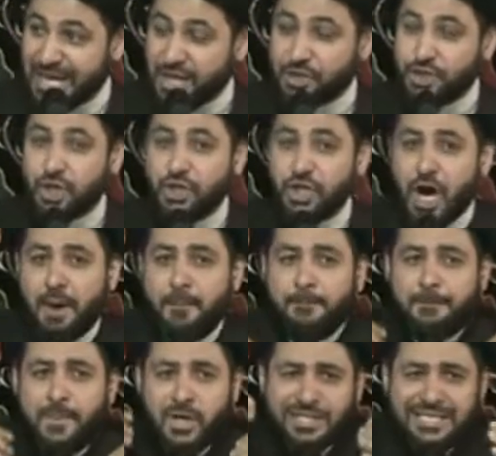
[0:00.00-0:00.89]
So the
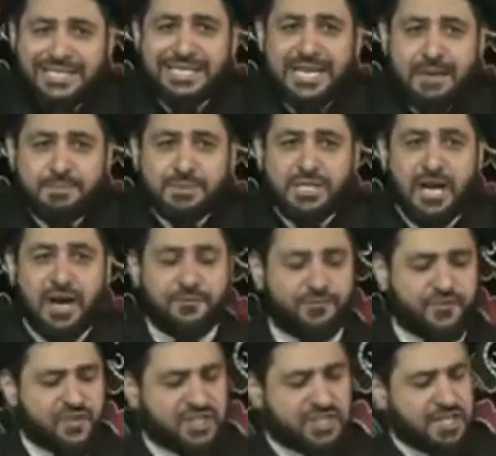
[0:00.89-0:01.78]
Muslims
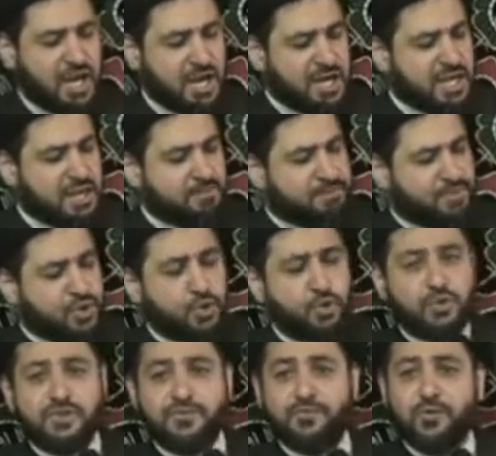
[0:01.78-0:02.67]
of sunny,
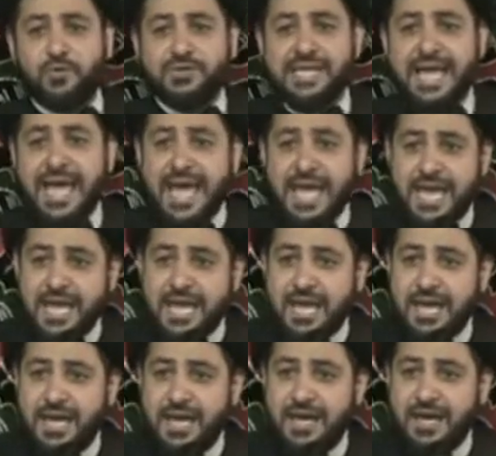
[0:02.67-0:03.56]
beautiful
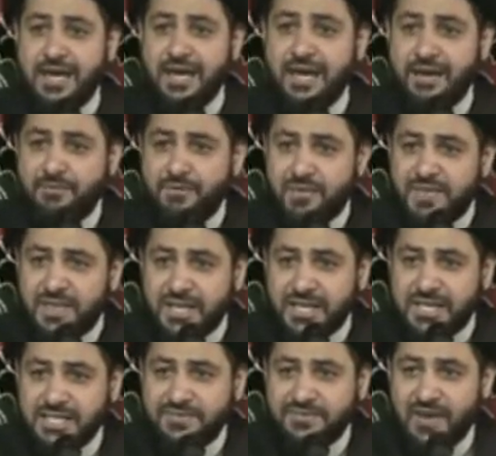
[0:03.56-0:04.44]
day, and
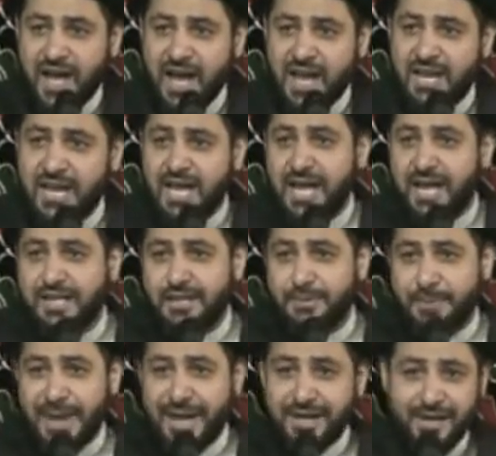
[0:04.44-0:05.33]
everything is fine.
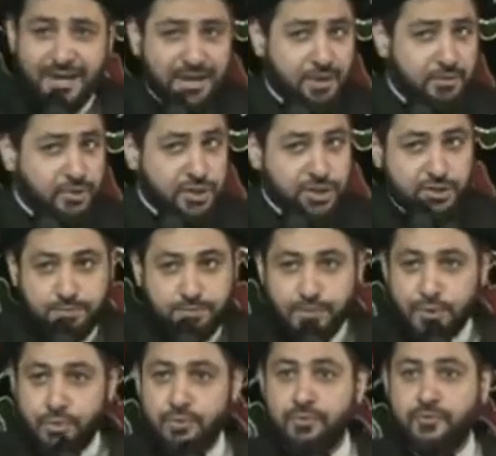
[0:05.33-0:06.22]
The bank account
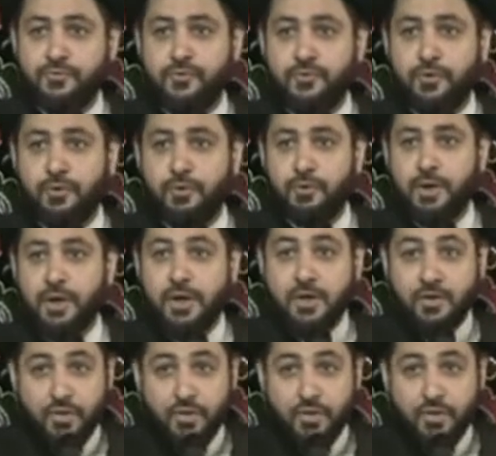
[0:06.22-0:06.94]
beautiful.